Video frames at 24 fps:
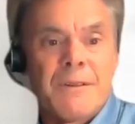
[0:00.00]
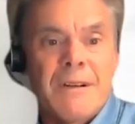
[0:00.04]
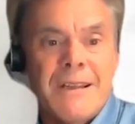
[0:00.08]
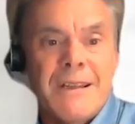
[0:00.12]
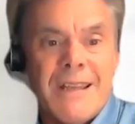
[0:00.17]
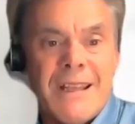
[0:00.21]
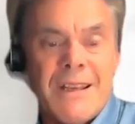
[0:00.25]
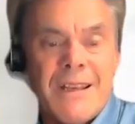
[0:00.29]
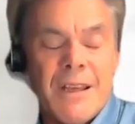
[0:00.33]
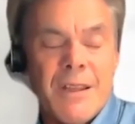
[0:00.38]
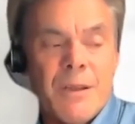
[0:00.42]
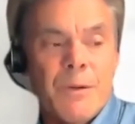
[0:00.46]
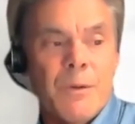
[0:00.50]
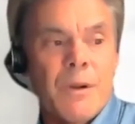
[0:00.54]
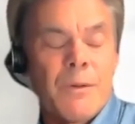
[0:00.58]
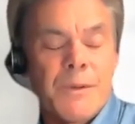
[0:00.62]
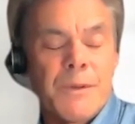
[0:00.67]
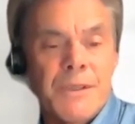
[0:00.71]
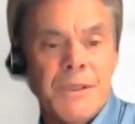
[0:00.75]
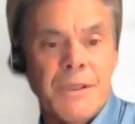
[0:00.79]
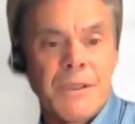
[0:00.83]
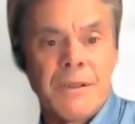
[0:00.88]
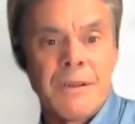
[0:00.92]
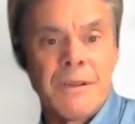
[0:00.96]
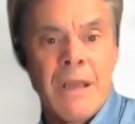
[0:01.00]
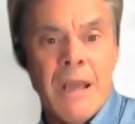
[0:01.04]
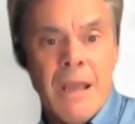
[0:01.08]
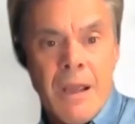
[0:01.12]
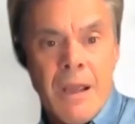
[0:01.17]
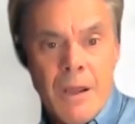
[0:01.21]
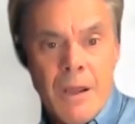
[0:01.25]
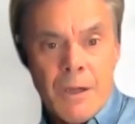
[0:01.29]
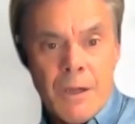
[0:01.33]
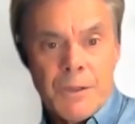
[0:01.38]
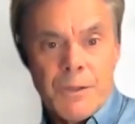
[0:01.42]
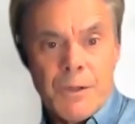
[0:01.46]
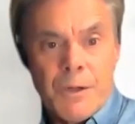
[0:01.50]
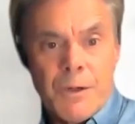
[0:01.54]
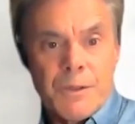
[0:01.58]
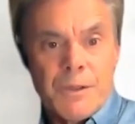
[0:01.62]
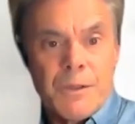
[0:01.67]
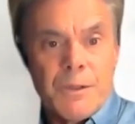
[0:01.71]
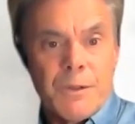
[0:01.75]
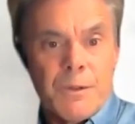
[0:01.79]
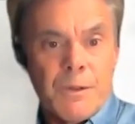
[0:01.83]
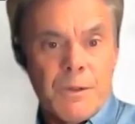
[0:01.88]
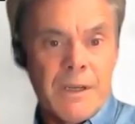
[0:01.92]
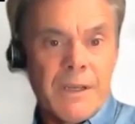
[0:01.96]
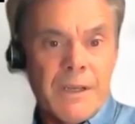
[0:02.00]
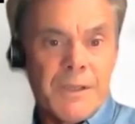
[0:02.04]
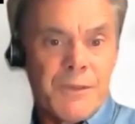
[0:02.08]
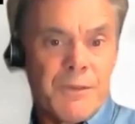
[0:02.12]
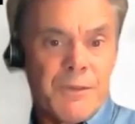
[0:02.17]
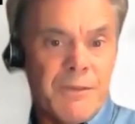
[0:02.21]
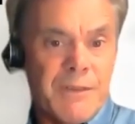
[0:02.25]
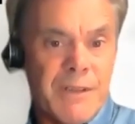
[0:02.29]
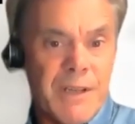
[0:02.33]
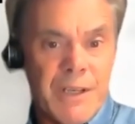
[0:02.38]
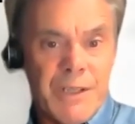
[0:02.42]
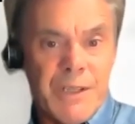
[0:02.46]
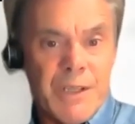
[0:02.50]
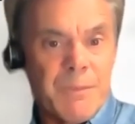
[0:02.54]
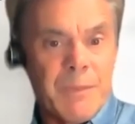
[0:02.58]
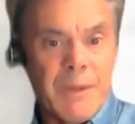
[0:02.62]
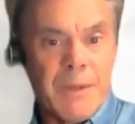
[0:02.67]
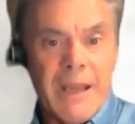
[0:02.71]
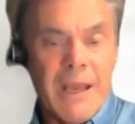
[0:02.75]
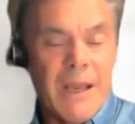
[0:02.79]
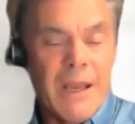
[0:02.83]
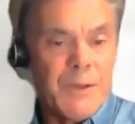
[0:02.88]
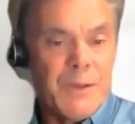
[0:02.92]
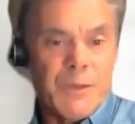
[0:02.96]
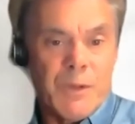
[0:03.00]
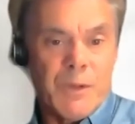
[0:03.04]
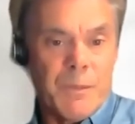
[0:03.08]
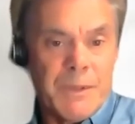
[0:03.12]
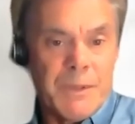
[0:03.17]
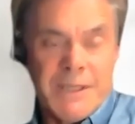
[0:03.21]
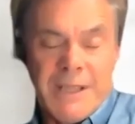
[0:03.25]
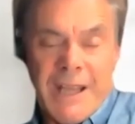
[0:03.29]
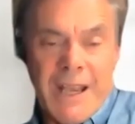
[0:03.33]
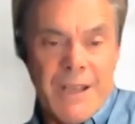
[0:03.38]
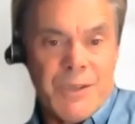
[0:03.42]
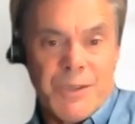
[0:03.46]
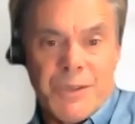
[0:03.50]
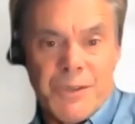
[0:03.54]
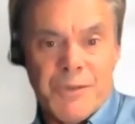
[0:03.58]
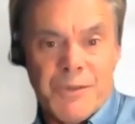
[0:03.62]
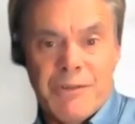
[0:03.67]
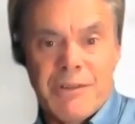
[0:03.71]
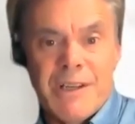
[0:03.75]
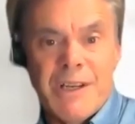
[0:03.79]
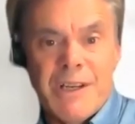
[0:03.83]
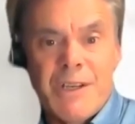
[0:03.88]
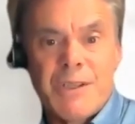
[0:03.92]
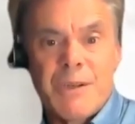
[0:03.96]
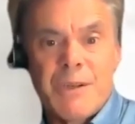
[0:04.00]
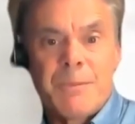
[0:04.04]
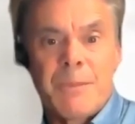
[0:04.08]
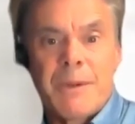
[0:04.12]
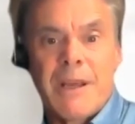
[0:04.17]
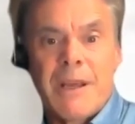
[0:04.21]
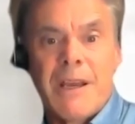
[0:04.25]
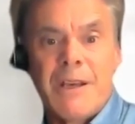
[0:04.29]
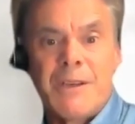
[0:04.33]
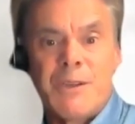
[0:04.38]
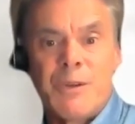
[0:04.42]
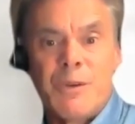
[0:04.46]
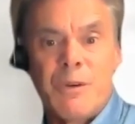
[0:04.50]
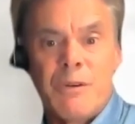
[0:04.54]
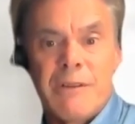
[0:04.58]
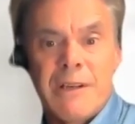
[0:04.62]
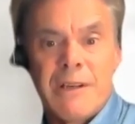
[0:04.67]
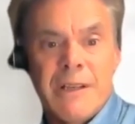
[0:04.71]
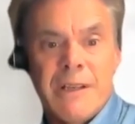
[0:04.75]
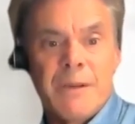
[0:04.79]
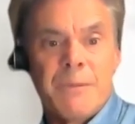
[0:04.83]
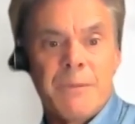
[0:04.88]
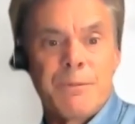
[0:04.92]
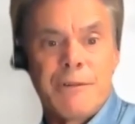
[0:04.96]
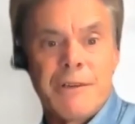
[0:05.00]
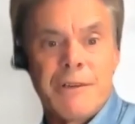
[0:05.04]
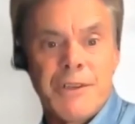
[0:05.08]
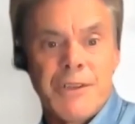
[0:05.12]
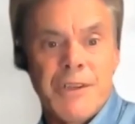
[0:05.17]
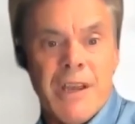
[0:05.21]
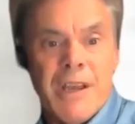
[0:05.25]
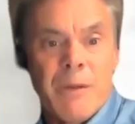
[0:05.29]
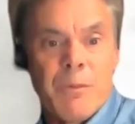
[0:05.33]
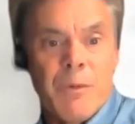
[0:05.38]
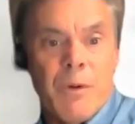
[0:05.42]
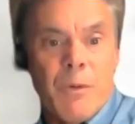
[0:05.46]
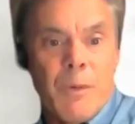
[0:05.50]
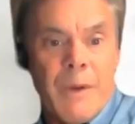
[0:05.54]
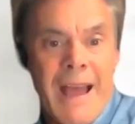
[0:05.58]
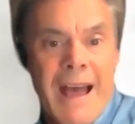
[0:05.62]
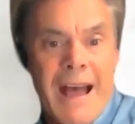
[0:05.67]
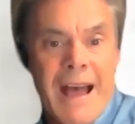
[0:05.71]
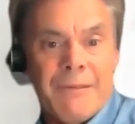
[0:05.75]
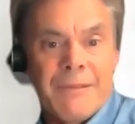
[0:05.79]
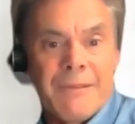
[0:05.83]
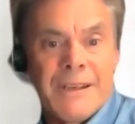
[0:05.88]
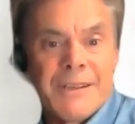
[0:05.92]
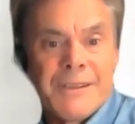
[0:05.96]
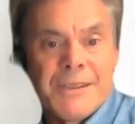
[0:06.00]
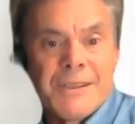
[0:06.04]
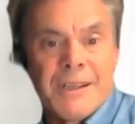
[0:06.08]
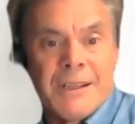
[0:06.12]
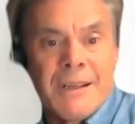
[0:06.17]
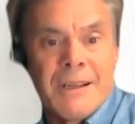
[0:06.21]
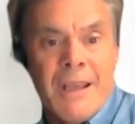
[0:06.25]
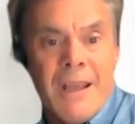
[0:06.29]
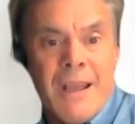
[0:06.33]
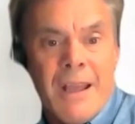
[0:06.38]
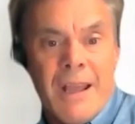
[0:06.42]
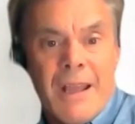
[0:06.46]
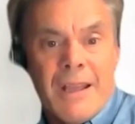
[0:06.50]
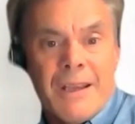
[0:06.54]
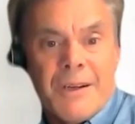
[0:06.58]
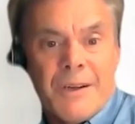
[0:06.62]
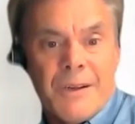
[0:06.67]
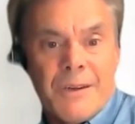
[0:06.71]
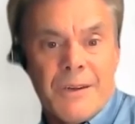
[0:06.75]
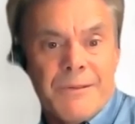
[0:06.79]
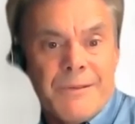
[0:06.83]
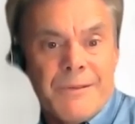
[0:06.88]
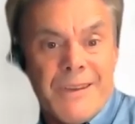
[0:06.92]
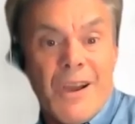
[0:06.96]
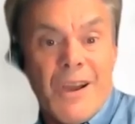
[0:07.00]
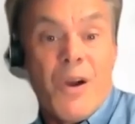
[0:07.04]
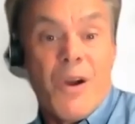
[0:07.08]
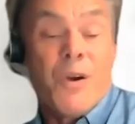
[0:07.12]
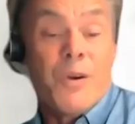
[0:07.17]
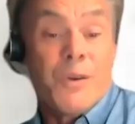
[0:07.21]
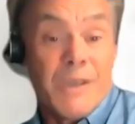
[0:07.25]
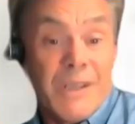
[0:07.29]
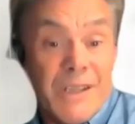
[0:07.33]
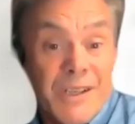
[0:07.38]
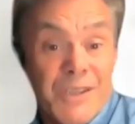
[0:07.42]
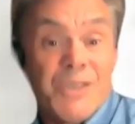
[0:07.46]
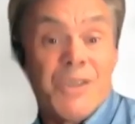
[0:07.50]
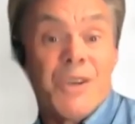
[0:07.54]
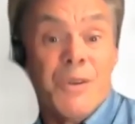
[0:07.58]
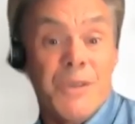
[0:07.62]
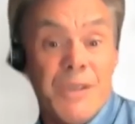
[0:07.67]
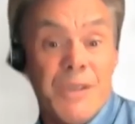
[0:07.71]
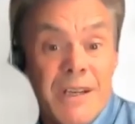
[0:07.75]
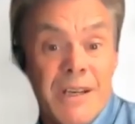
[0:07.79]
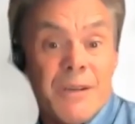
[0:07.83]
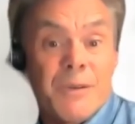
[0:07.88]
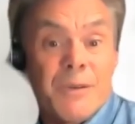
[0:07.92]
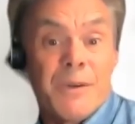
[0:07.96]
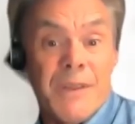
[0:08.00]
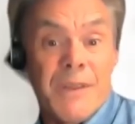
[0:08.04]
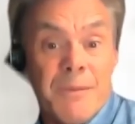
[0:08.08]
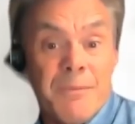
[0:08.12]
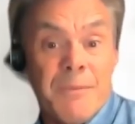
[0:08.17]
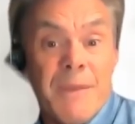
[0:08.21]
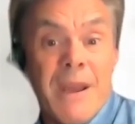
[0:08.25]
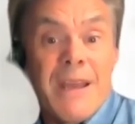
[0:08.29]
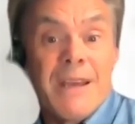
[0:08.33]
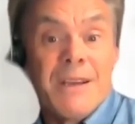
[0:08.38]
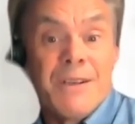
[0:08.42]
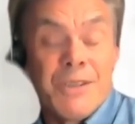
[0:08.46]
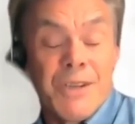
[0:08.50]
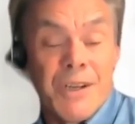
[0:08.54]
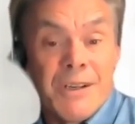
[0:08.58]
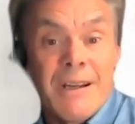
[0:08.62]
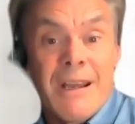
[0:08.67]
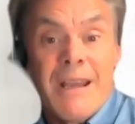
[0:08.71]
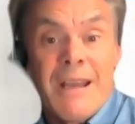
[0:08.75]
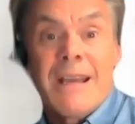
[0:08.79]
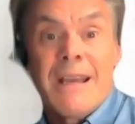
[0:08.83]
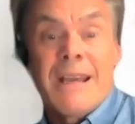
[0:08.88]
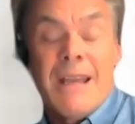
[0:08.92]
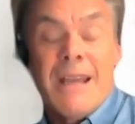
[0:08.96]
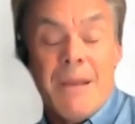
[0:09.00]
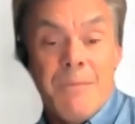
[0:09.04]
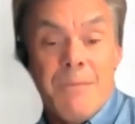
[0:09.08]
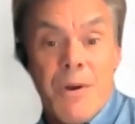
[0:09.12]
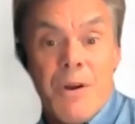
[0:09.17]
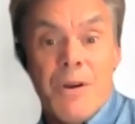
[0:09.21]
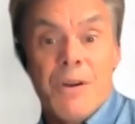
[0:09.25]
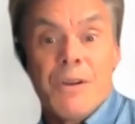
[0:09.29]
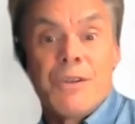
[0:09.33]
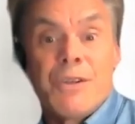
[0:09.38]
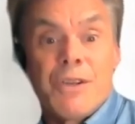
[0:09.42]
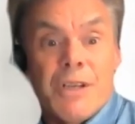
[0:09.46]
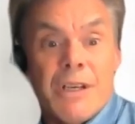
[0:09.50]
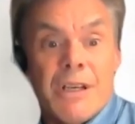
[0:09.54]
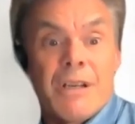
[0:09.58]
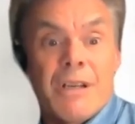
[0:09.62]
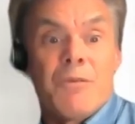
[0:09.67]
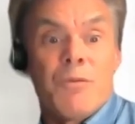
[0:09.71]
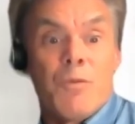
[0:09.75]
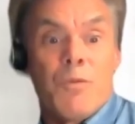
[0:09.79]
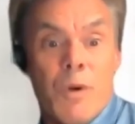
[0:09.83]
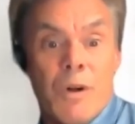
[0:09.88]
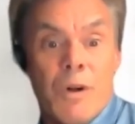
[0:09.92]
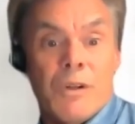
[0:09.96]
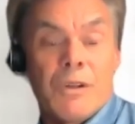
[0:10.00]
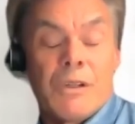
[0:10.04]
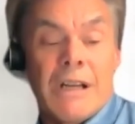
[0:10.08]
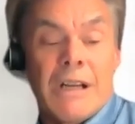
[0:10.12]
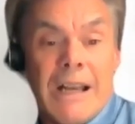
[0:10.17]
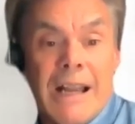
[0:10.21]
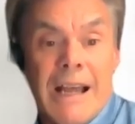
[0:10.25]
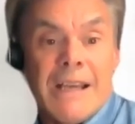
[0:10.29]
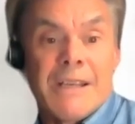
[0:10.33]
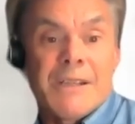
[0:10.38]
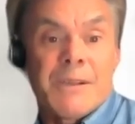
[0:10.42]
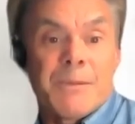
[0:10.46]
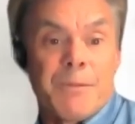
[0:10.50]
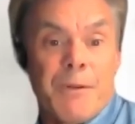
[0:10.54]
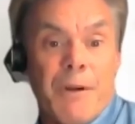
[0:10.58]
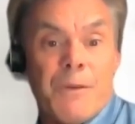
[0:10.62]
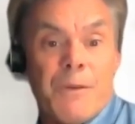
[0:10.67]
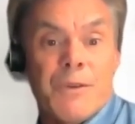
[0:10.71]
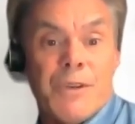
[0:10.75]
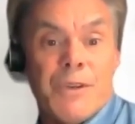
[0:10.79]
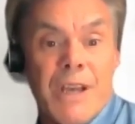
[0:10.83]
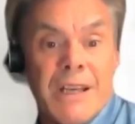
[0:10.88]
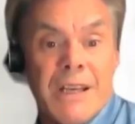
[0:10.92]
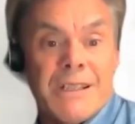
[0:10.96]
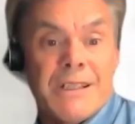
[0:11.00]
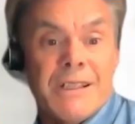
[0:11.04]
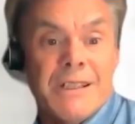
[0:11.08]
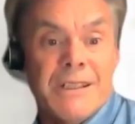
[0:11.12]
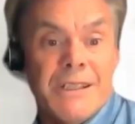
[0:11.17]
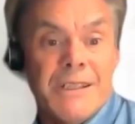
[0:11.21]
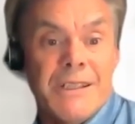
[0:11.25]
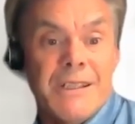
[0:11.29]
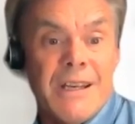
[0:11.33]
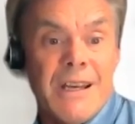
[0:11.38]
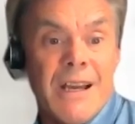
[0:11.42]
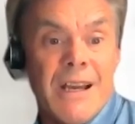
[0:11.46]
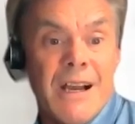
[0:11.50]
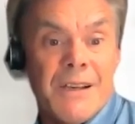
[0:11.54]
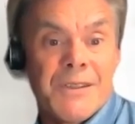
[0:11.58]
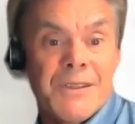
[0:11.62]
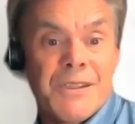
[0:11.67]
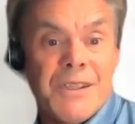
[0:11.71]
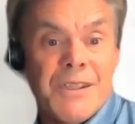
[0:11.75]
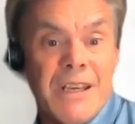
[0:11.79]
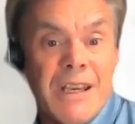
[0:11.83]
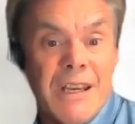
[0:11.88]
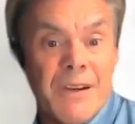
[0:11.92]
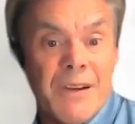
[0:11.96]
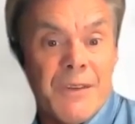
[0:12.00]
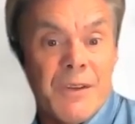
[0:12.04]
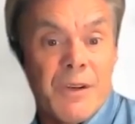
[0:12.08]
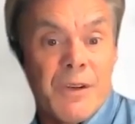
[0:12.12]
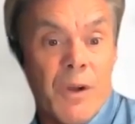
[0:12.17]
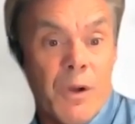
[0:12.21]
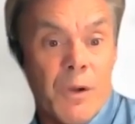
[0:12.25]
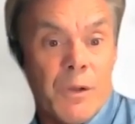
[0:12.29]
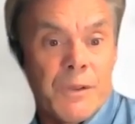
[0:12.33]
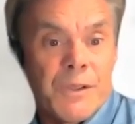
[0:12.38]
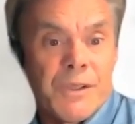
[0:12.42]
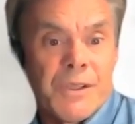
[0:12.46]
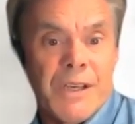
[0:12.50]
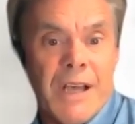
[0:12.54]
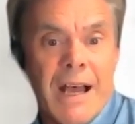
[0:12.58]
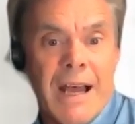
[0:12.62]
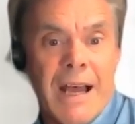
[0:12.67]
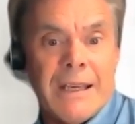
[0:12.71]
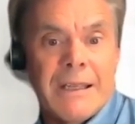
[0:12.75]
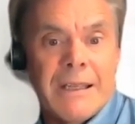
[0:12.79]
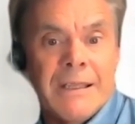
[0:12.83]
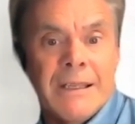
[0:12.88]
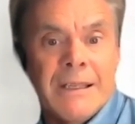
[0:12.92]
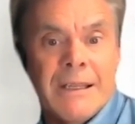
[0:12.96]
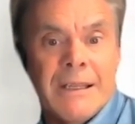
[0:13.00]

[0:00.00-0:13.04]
And then the other one was to talk to strategic players or potential strategic players who really appreciate what we have. That's the only junior with a major emerging world-class project in the DRC on the gold side.